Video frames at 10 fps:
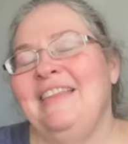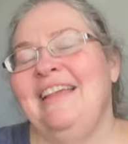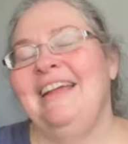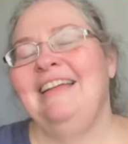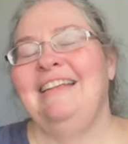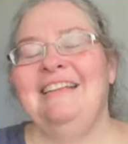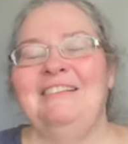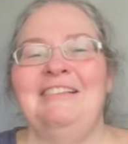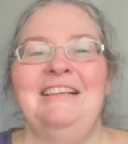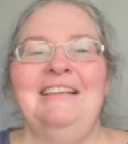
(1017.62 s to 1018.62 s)

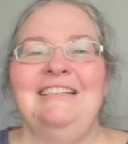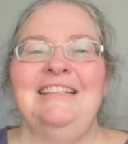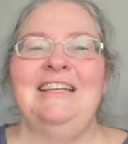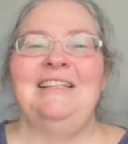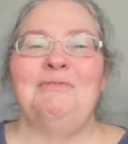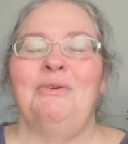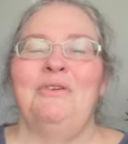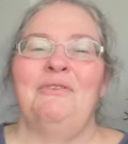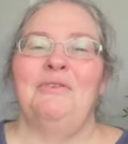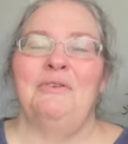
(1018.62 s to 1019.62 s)
it's
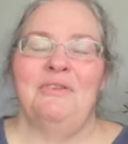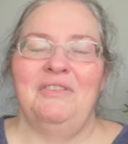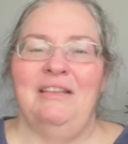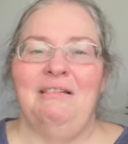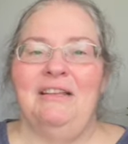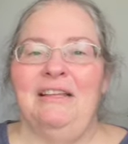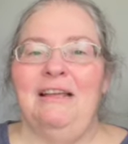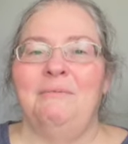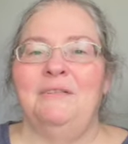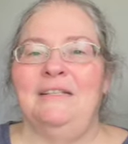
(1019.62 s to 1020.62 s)
wonderful to
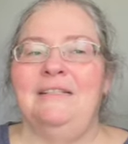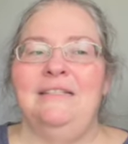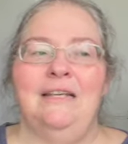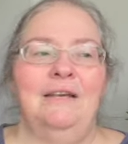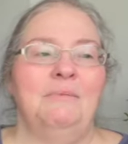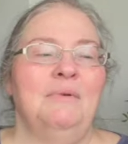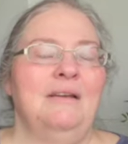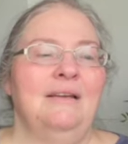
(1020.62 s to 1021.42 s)
actually see him.